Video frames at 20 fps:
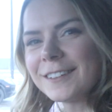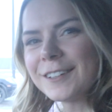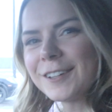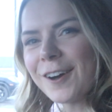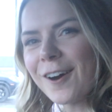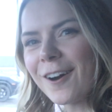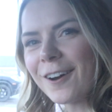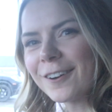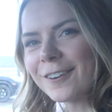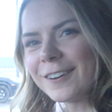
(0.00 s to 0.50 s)
in
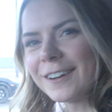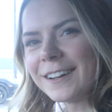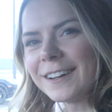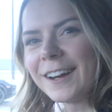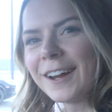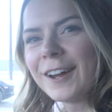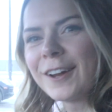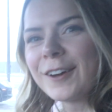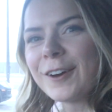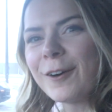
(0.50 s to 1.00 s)
Cochrane,
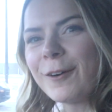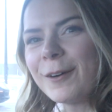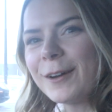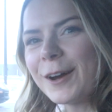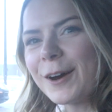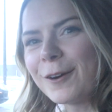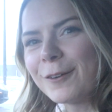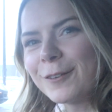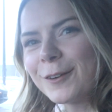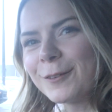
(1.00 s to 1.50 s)

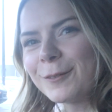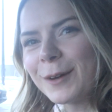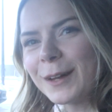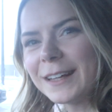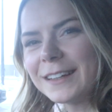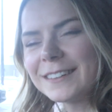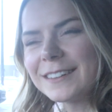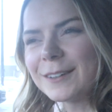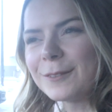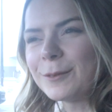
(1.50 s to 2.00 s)
going over
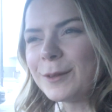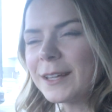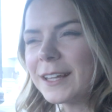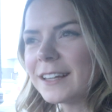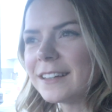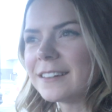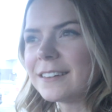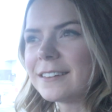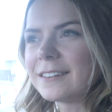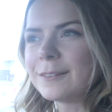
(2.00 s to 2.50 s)
ways that we
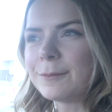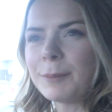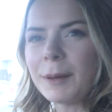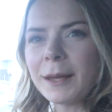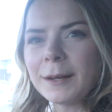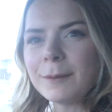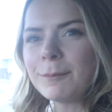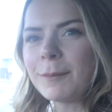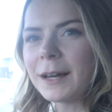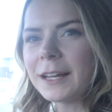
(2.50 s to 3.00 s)
can
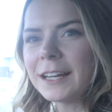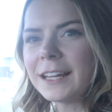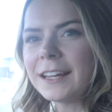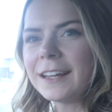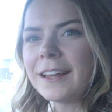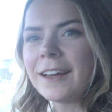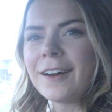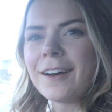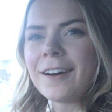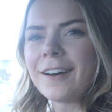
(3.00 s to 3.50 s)
spend
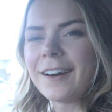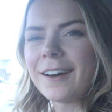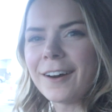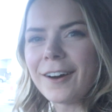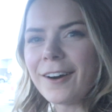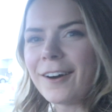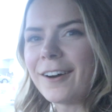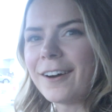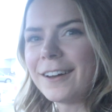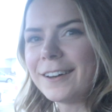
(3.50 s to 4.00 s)
money
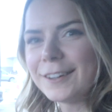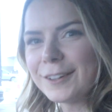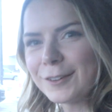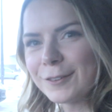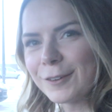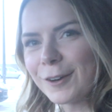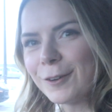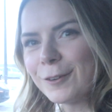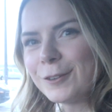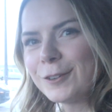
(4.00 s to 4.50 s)
on
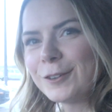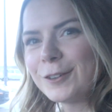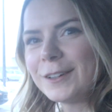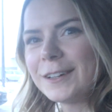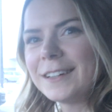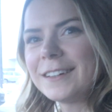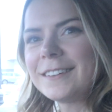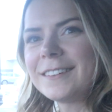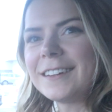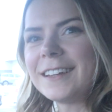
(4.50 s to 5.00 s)

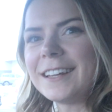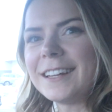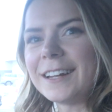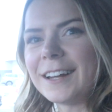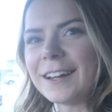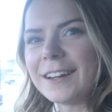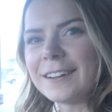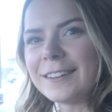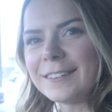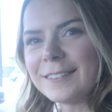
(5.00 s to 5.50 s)
groceries in
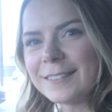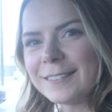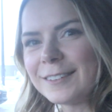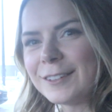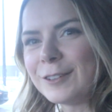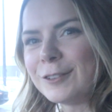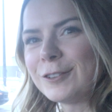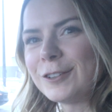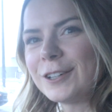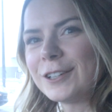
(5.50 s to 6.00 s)
a
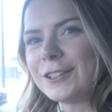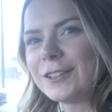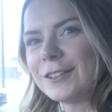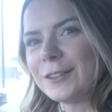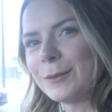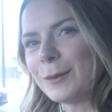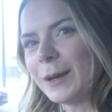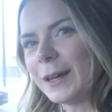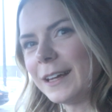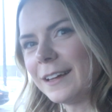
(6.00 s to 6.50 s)

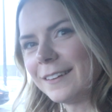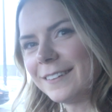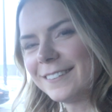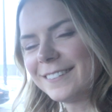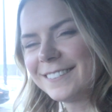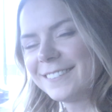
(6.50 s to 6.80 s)
nutritious way.